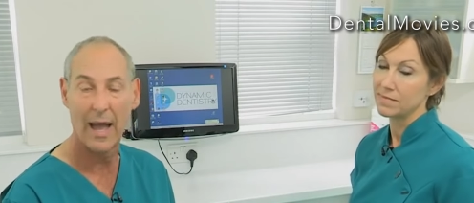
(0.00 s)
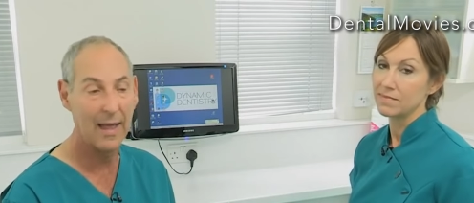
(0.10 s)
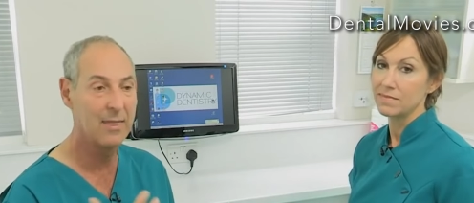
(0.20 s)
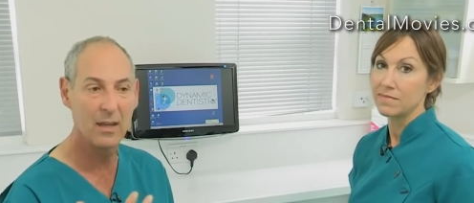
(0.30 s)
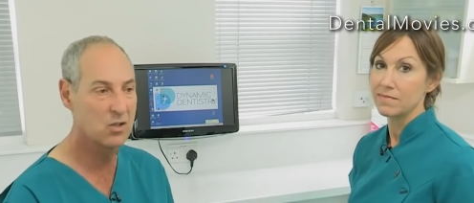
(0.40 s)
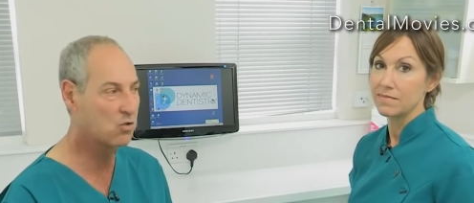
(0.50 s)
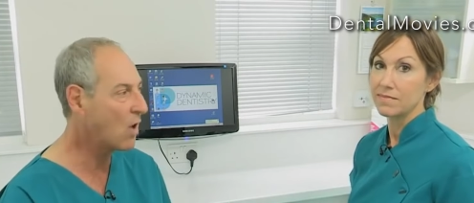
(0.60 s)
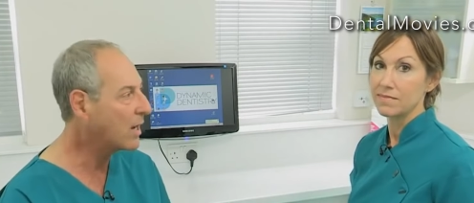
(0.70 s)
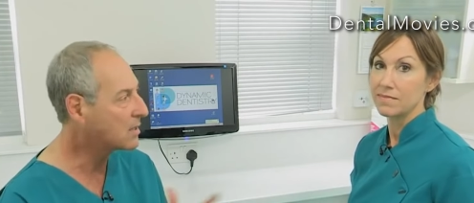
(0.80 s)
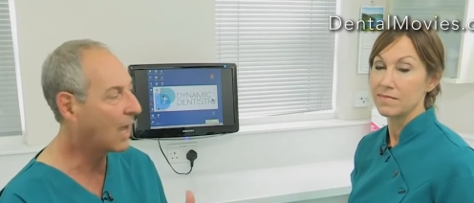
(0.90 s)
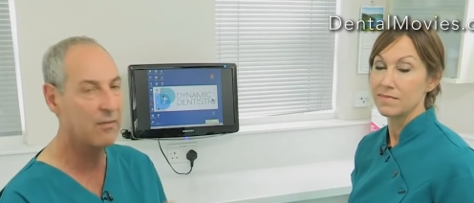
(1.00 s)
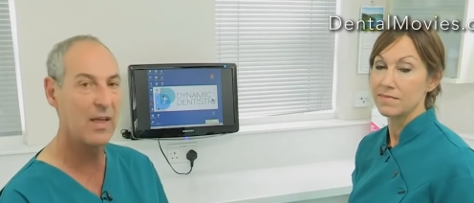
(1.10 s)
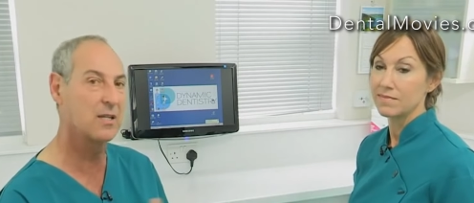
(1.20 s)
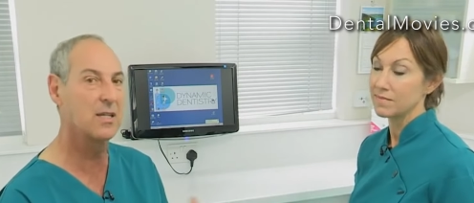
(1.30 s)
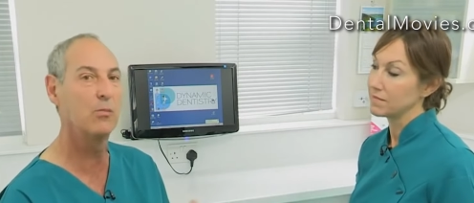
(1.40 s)
Speaker 1: And it's great to have
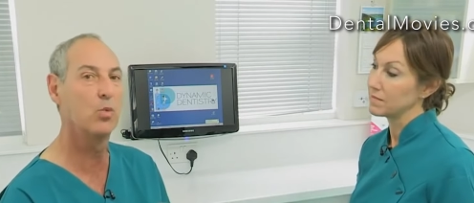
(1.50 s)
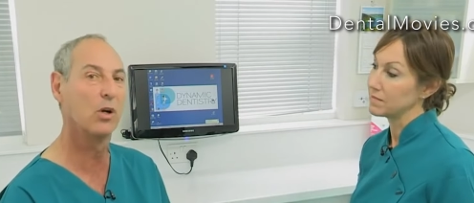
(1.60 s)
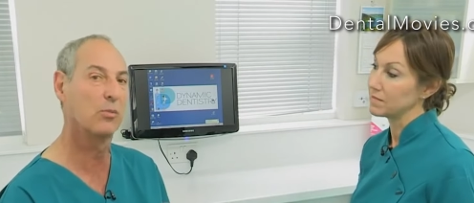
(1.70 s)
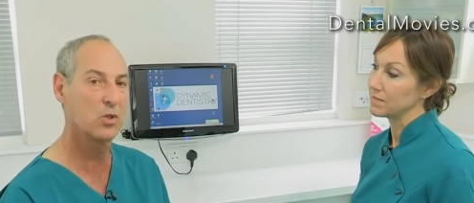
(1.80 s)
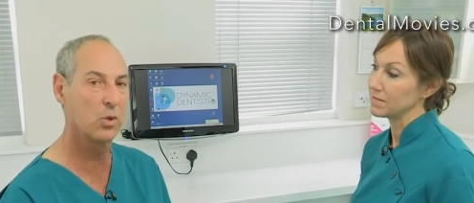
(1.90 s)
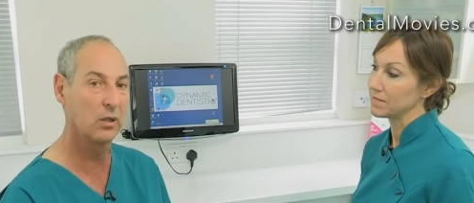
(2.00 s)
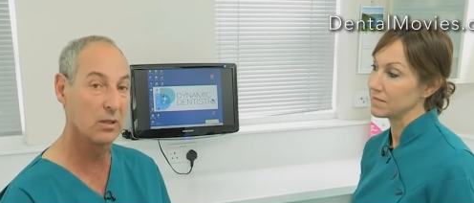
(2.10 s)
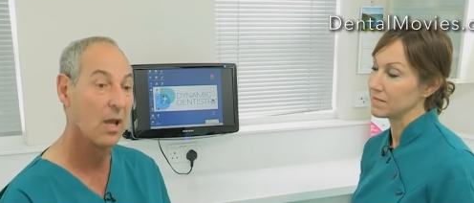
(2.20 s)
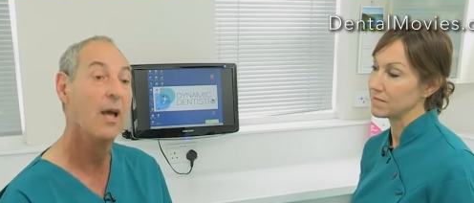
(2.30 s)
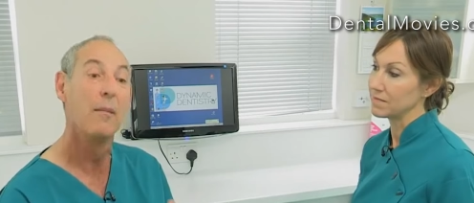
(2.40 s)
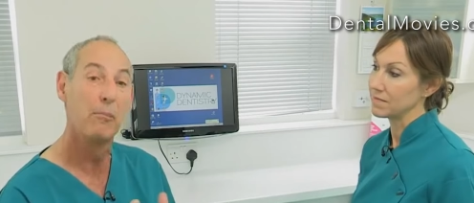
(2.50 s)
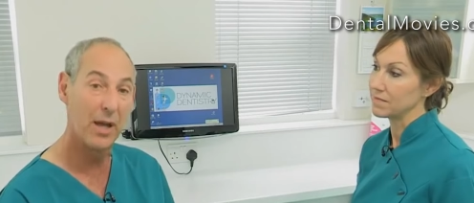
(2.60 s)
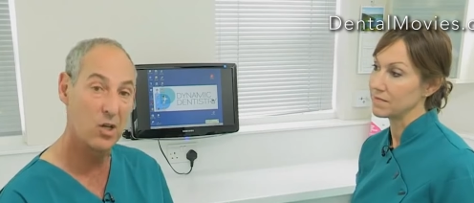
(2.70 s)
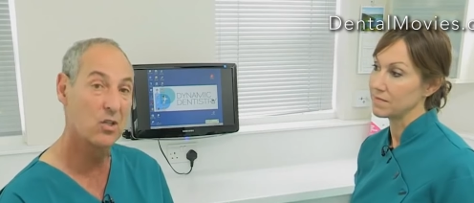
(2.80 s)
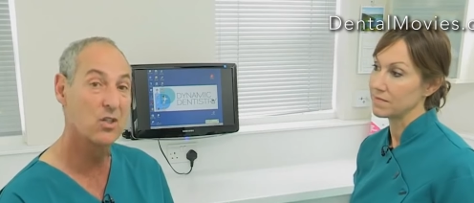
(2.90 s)
that teamwork between us.
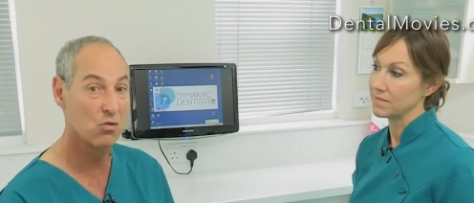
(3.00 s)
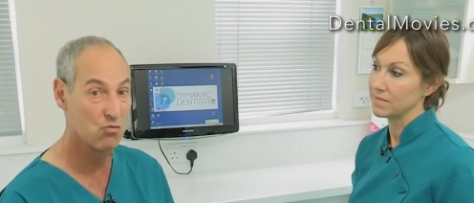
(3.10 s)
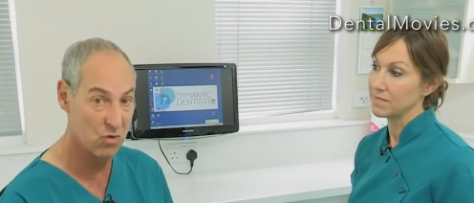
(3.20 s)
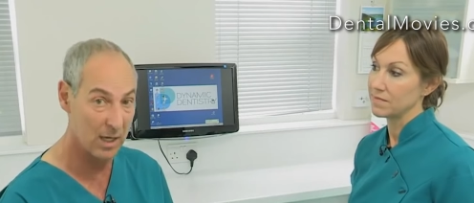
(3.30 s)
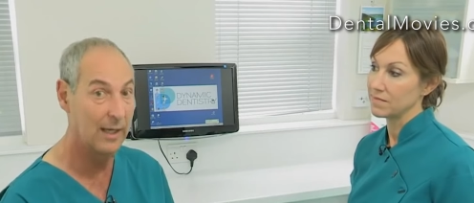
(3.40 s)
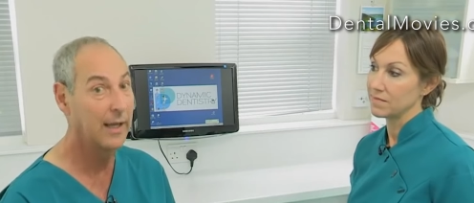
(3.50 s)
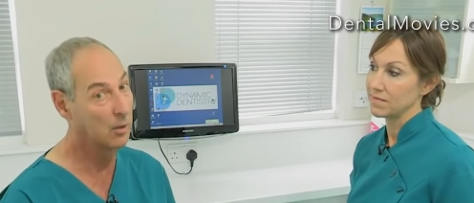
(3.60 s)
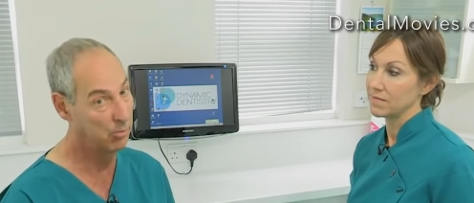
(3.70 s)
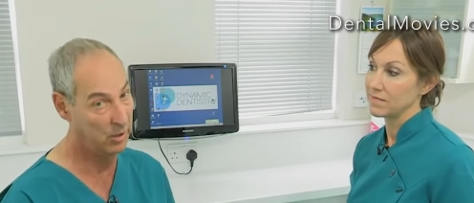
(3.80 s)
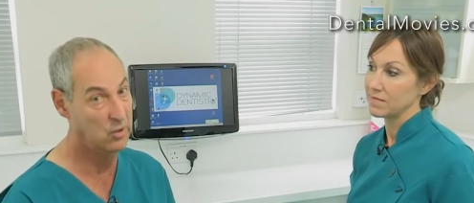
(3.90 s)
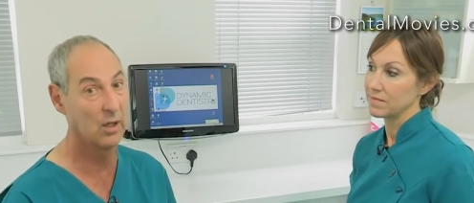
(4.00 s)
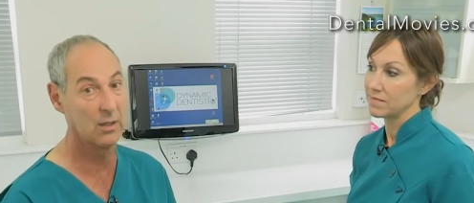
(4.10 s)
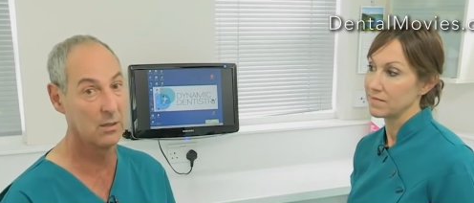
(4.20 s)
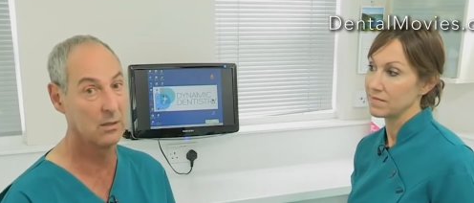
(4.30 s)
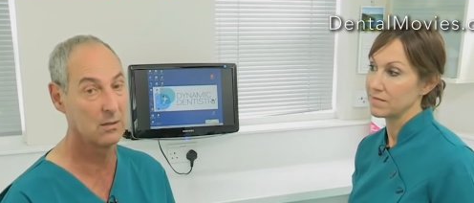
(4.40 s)
Patients really
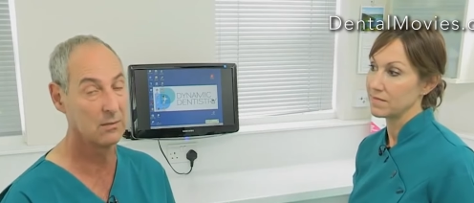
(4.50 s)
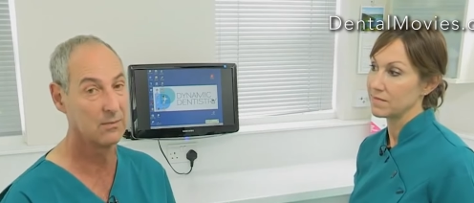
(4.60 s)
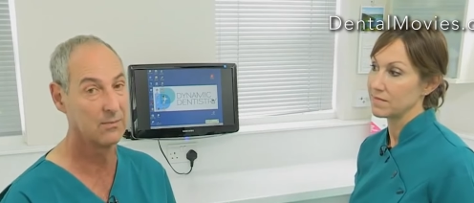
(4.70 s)
appreciate it.